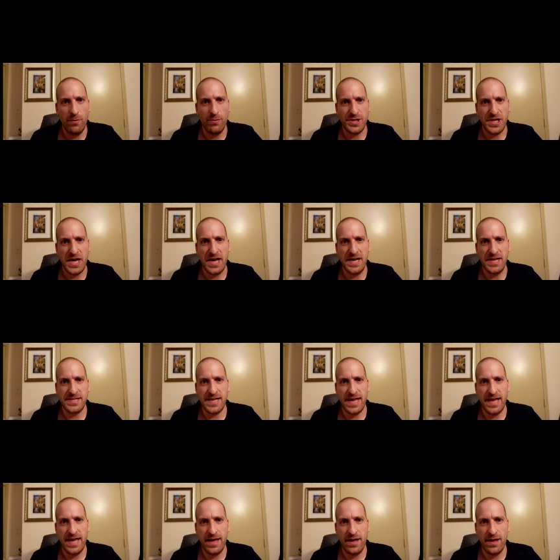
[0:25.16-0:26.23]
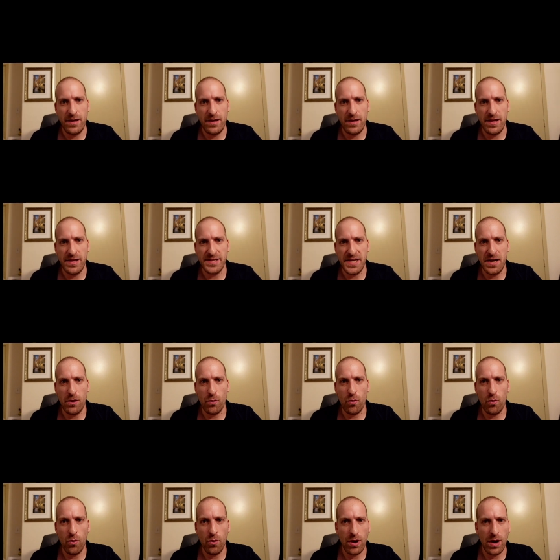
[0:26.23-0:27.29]
which has a
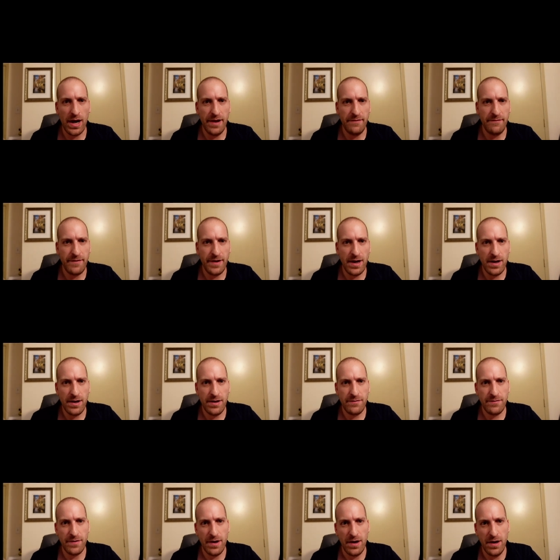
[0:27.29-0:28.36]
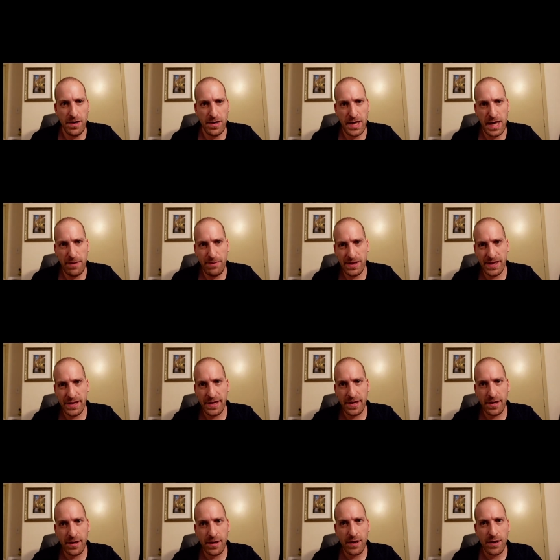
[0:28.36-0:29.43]
Intel Core i5 Kaby
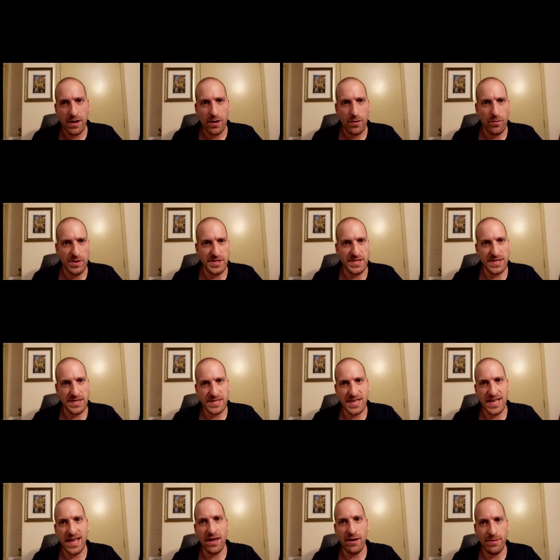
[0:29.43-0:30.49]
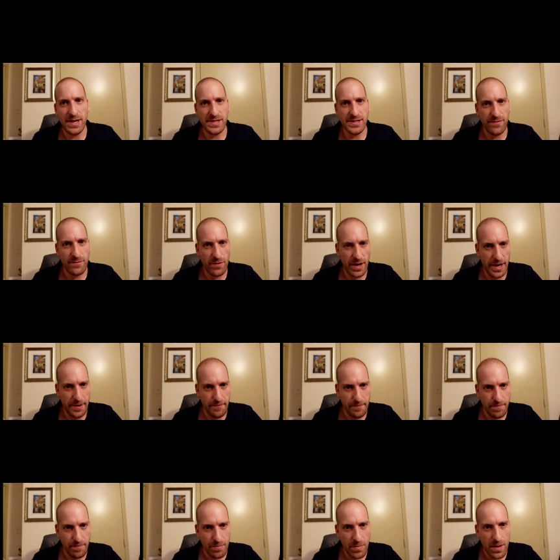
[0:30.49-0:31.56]
Lake with 16 gigabytes of RAM.
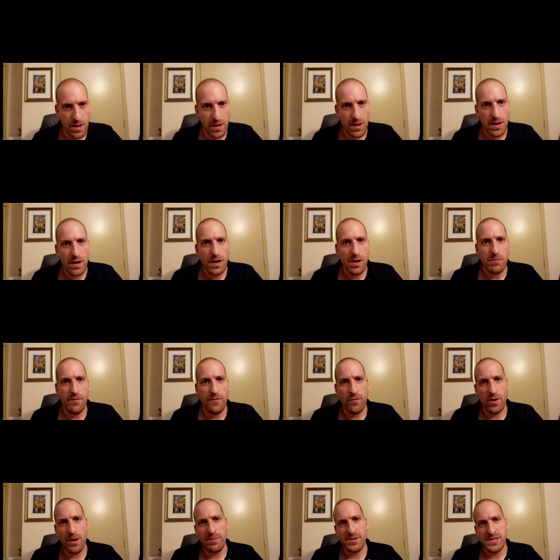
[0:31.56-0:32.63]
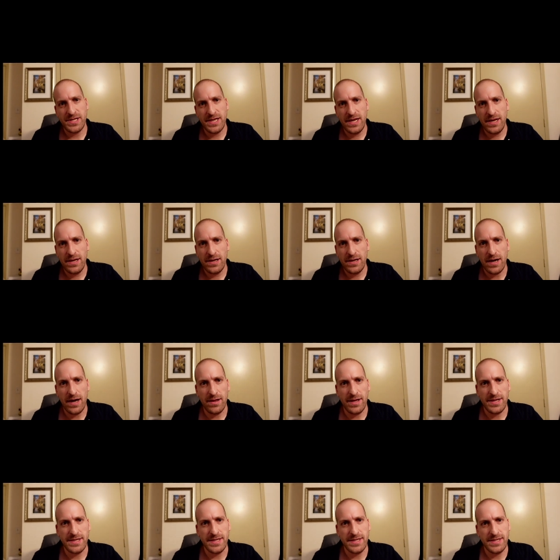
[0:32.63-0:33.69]
Before I proceed, I'd
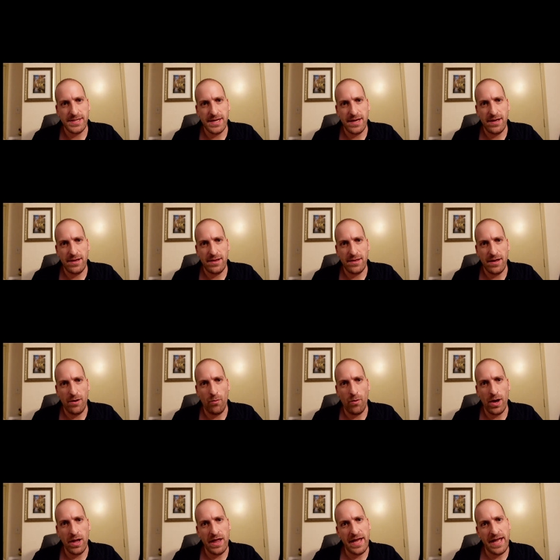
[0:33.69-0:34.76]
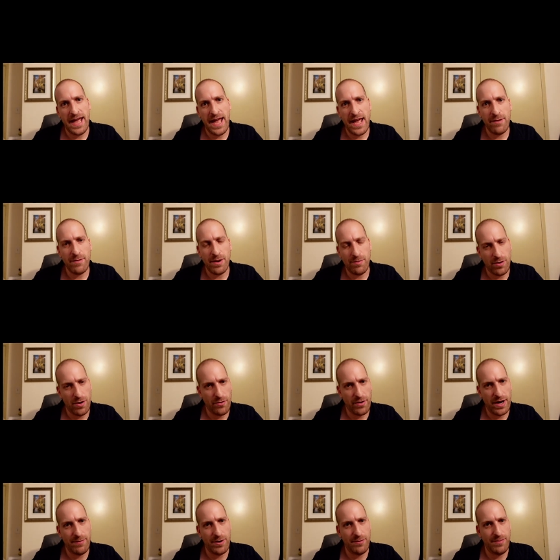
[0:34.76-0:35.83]
like to say that while I am a
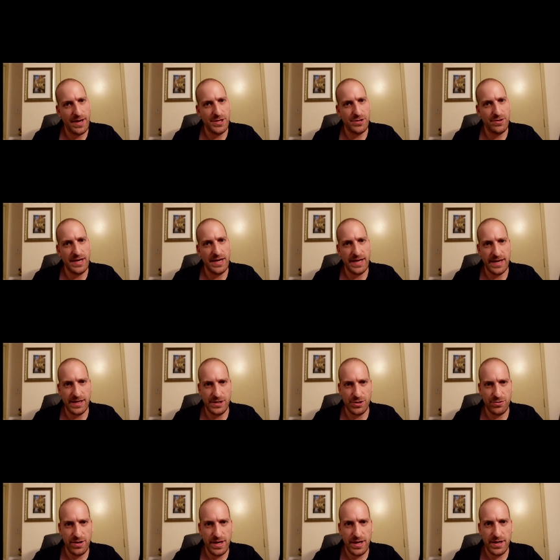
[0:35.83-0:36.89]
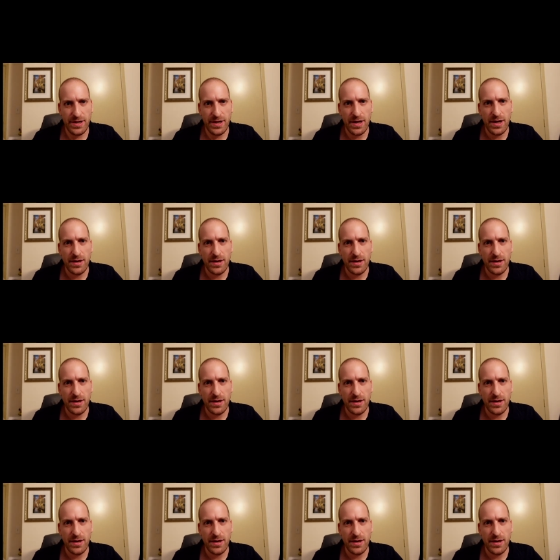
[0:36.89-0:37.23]
programmer by training and trade,